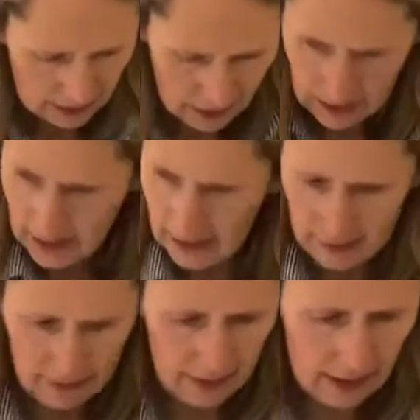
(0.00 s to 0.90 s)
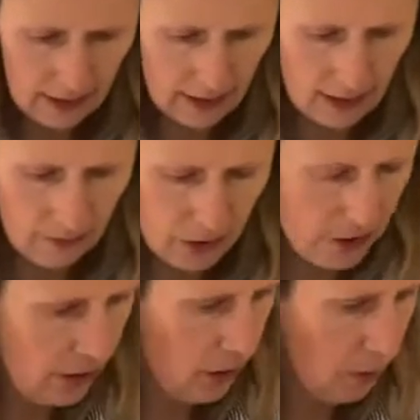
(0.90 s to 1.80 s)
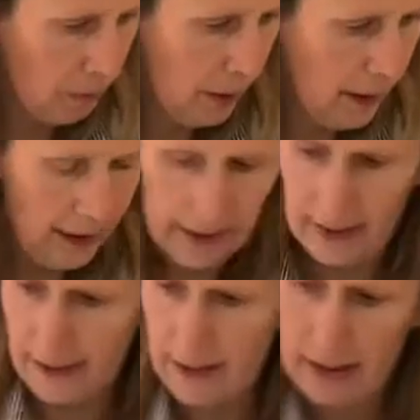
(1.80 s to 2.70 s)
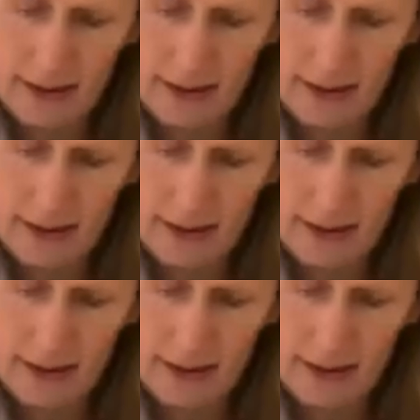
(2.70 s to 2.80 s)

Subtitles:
and then I'm just going to peel it